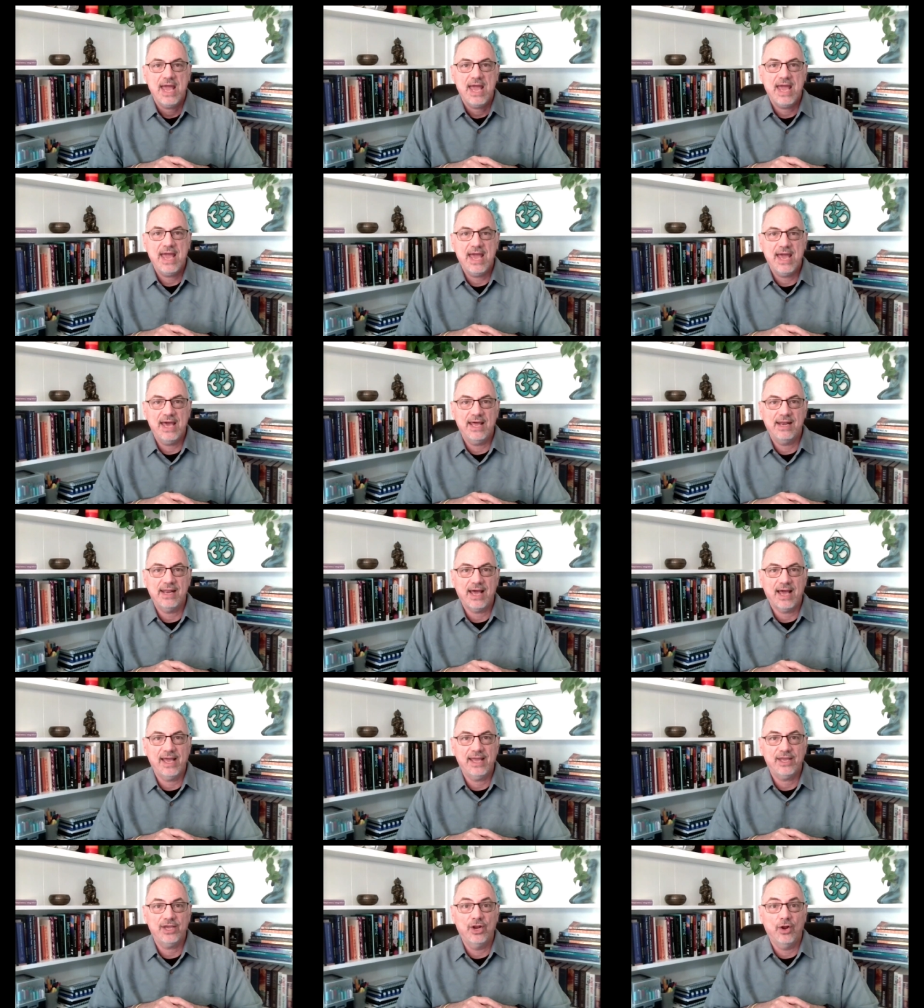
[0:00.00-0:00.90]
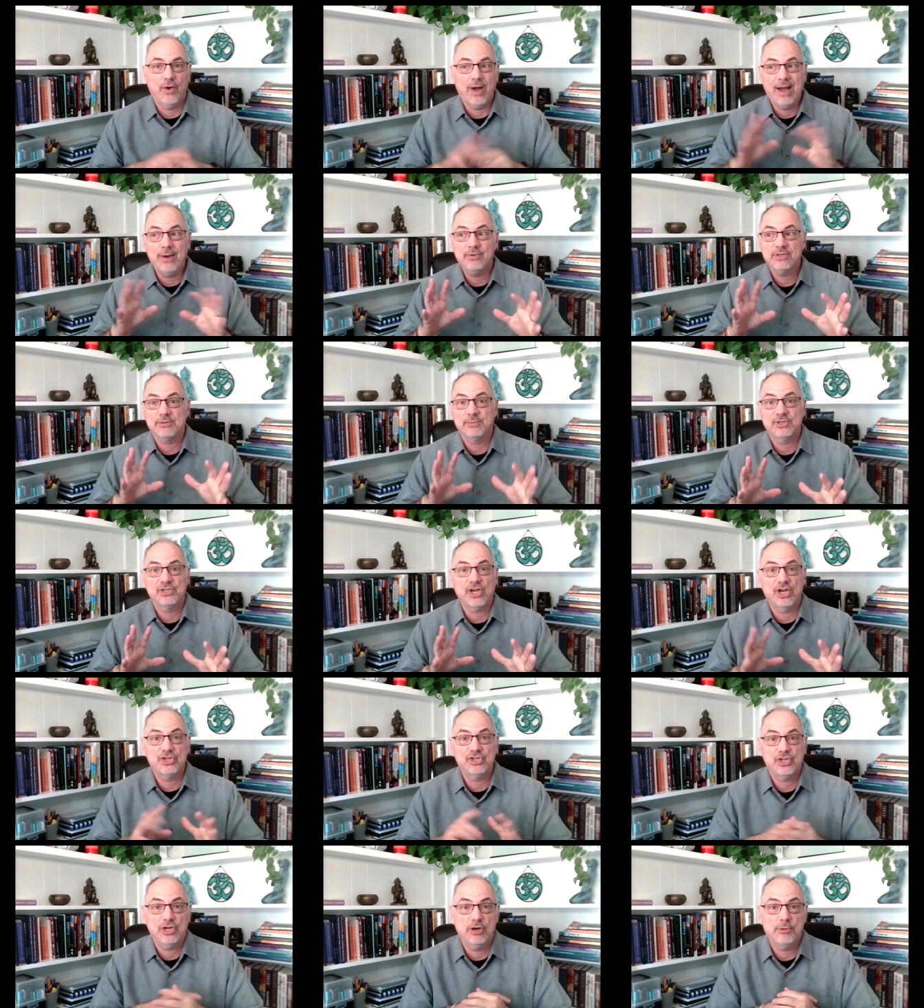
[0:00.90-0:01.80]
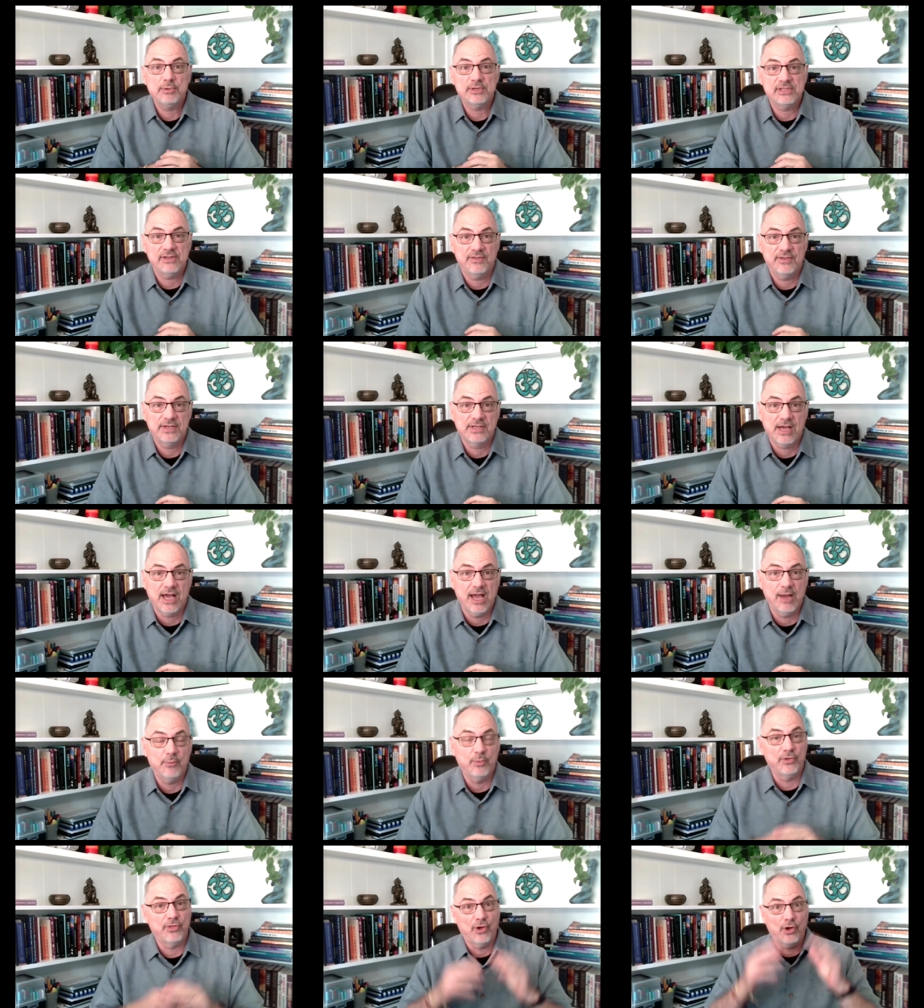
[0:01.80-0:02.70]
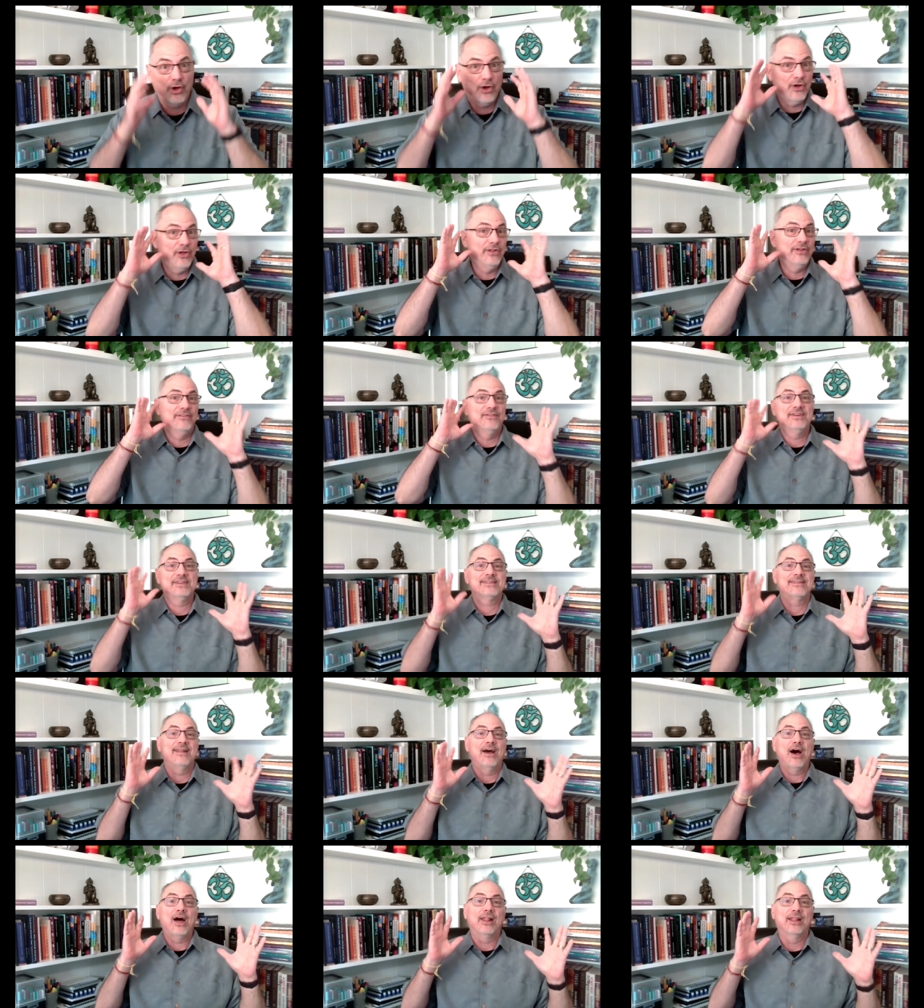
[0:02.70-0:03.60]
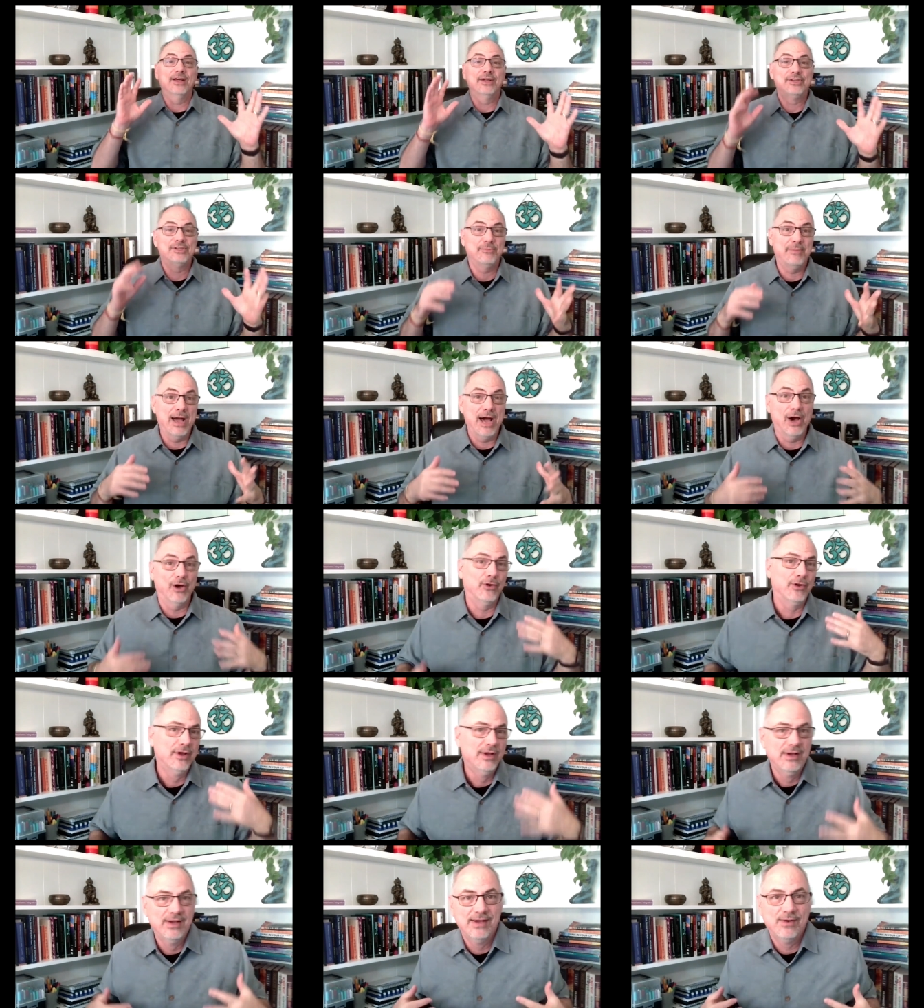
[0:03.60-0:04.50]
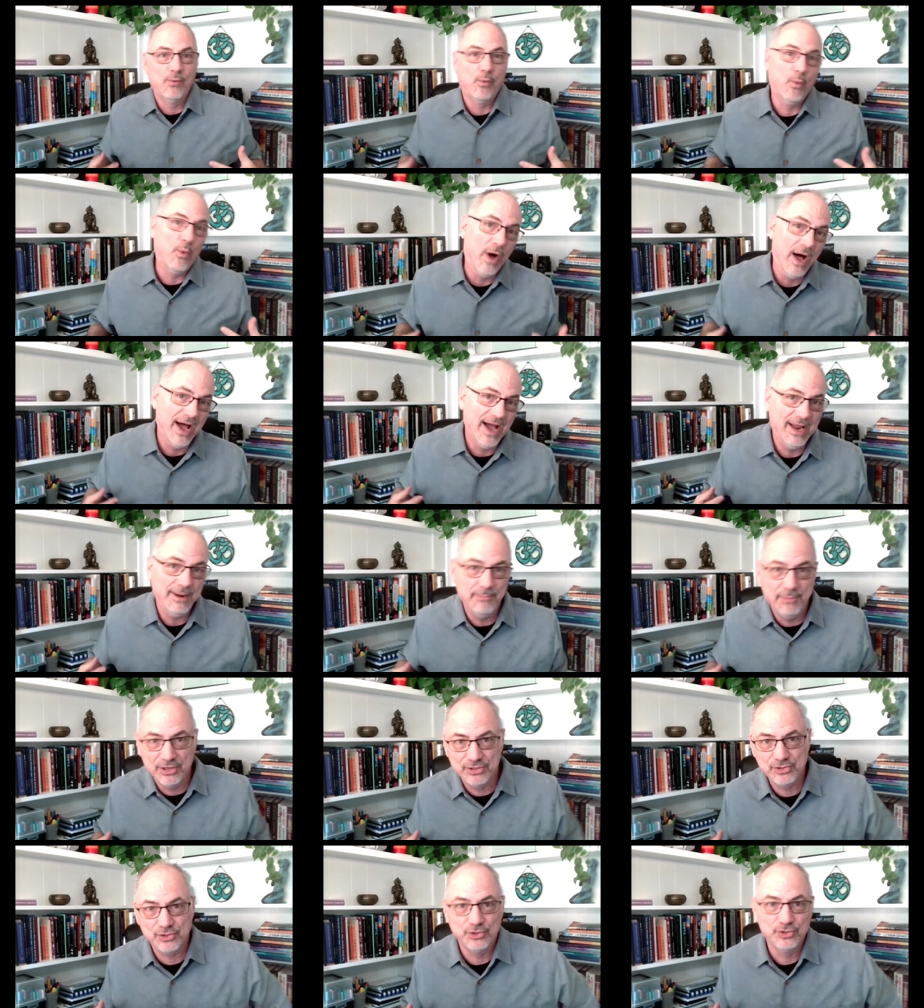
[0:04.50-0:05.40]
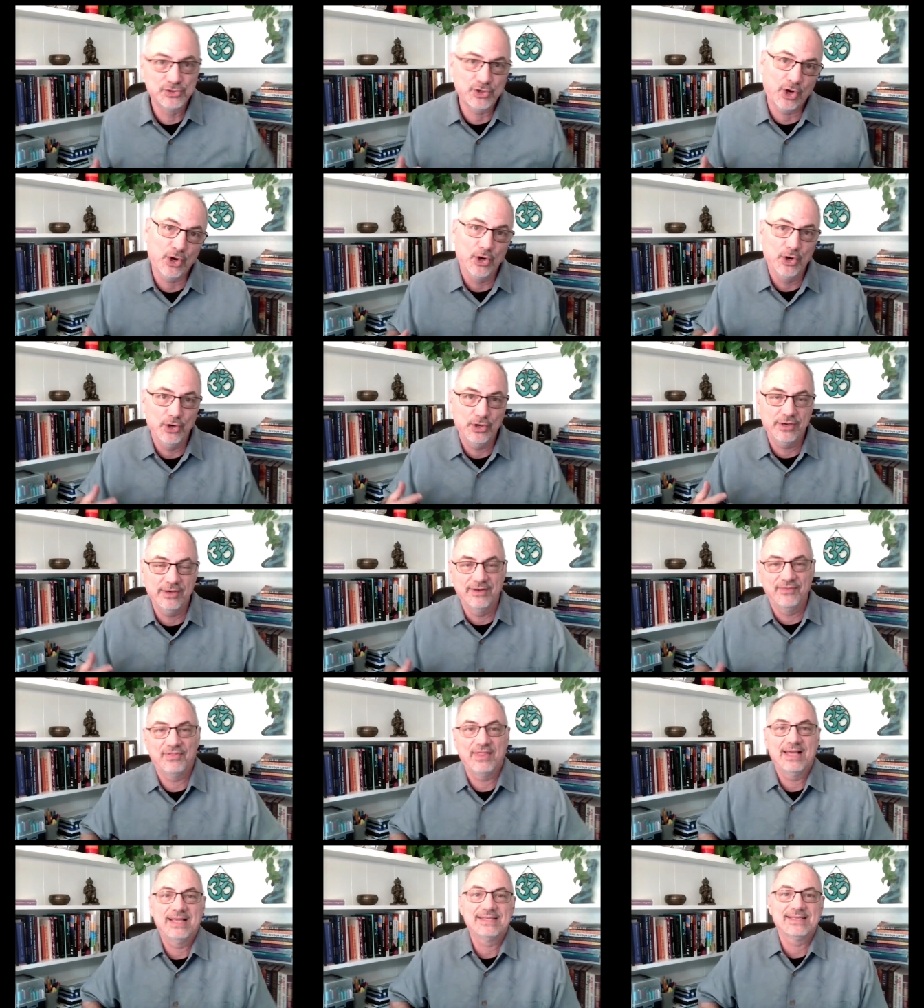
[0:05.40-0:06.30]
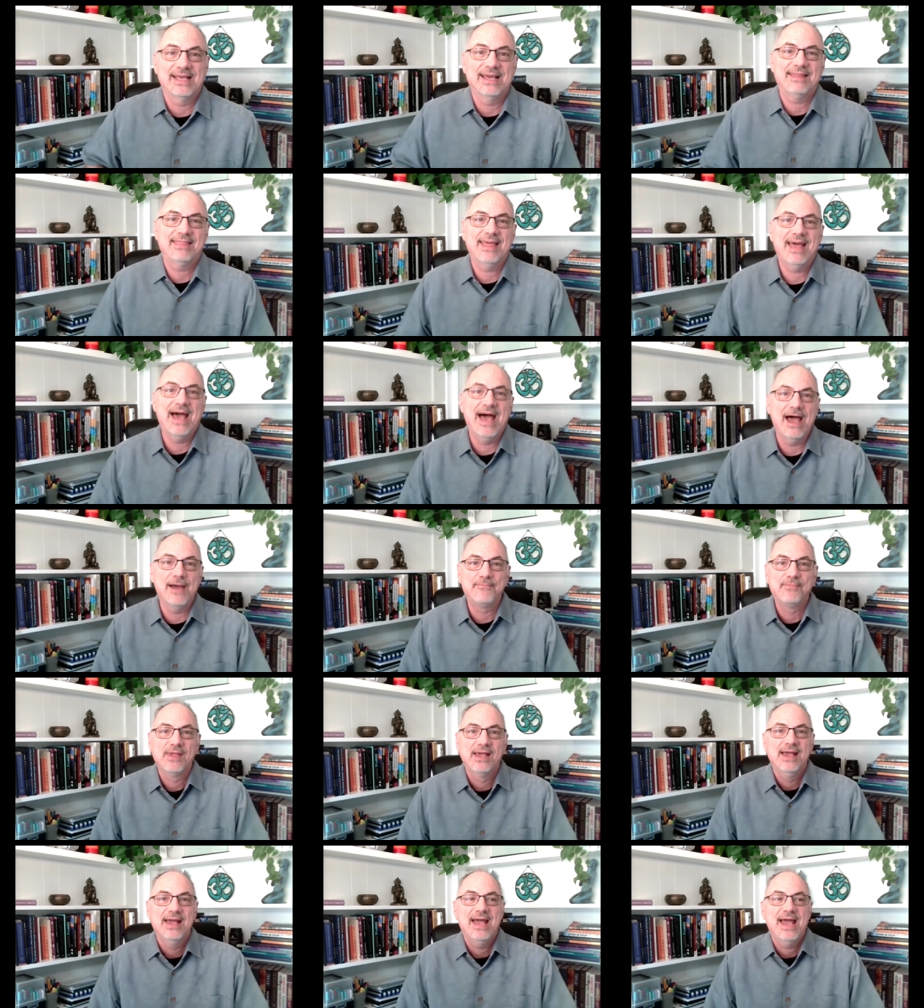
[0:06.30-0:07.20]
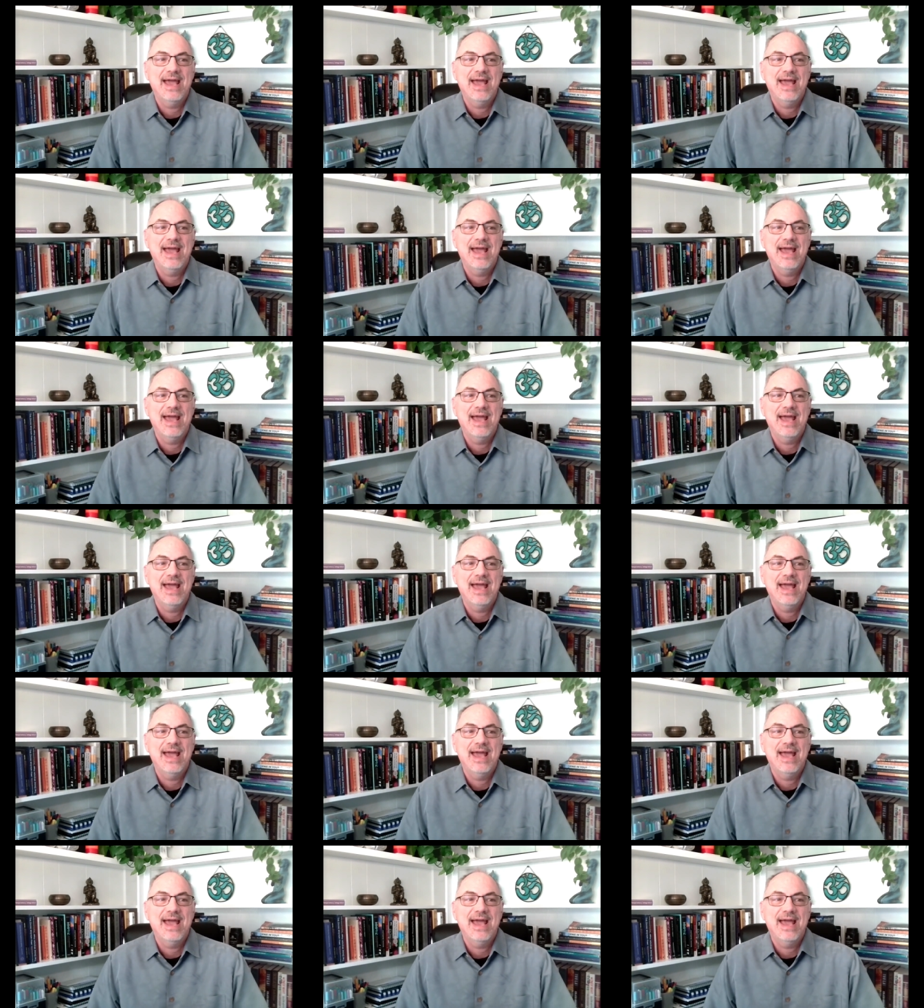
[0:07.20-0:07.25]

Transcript: And I, you know, I was a massage therapist at the time with all of this knowledge about, why muscles hurt and things like that.